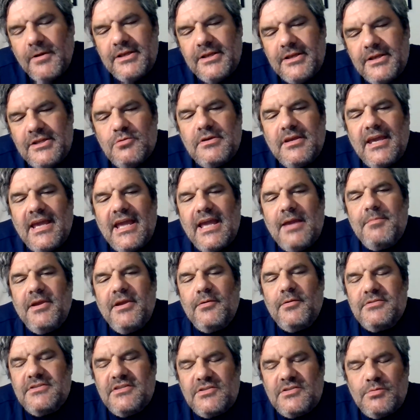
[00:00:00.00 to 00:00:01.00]
when you
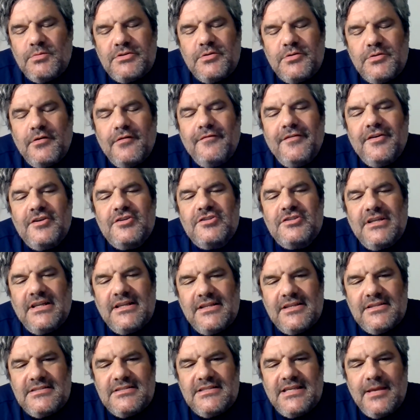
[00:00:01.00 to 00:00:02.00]
came here, is this what you're
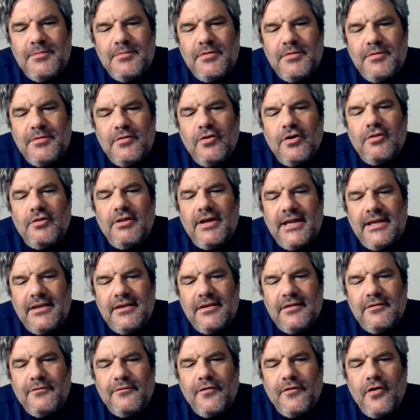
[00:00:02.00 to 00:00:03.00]
envisioning this team could look
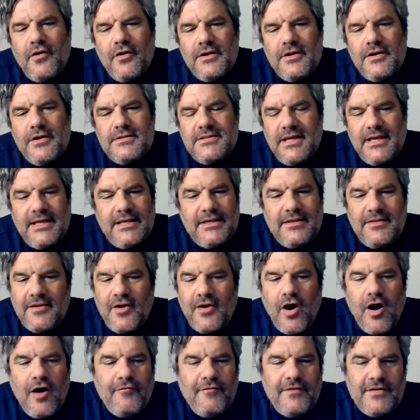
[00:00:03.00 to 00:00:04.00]
like as far as
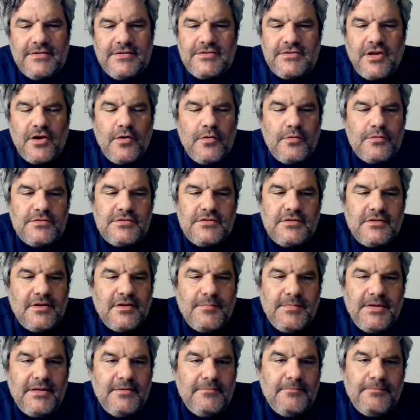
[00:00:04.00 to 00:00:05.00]
like the offense
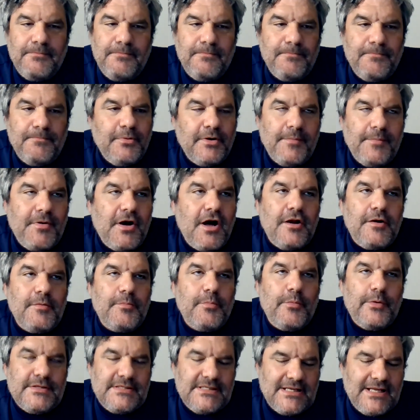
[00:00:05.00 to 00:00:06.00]
goes? I mean, putting up
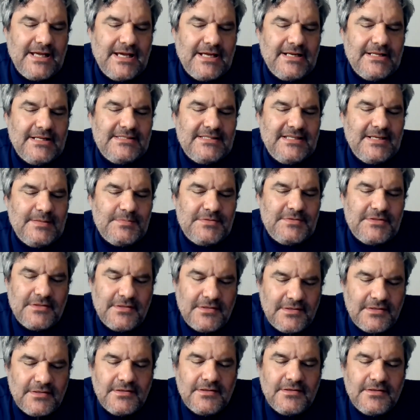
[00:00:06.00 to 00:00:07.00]
100 points a night, it
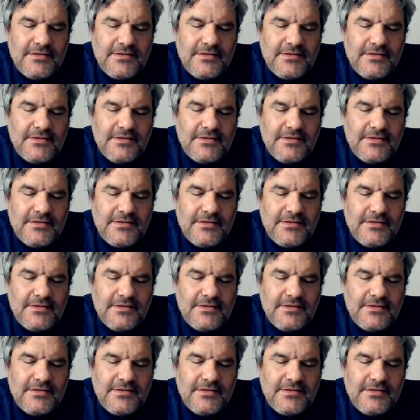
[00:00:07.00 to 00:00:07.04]
seems.